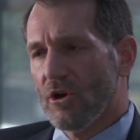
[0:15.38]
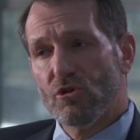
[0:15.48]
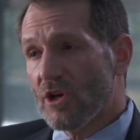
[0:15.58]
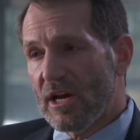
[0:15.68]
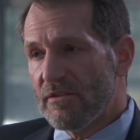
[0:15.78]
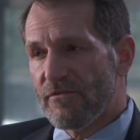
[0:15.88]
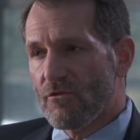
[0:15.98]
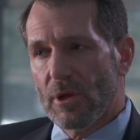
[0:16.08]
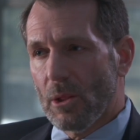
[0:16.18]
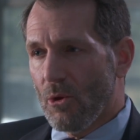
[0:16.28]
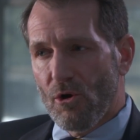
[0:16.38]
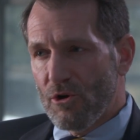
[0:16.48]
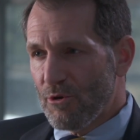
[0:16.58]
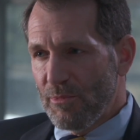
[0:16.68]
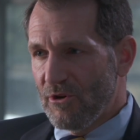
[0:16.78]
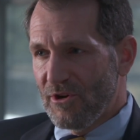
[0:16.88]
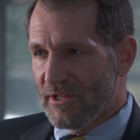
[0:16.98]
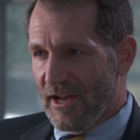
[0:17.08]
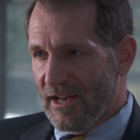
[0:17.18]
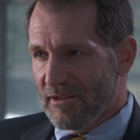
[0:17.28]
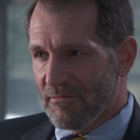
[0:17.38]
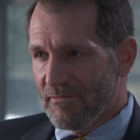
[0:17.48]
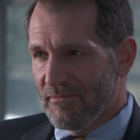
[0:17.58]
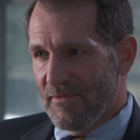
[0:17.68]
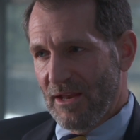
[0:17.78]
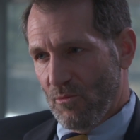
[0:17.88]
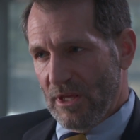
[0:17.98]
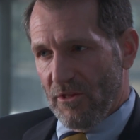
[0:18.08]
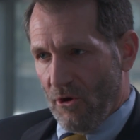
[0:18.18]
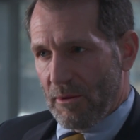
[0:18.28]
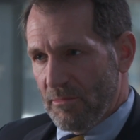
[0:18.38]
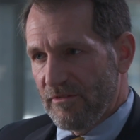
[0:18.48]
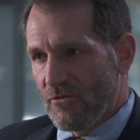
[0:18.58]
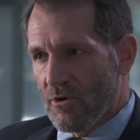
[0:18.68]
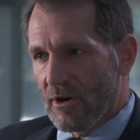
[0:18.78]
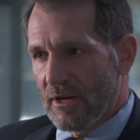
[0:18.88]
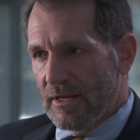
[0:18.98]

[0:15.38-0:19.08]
goes on for a longer period of time than we thought before.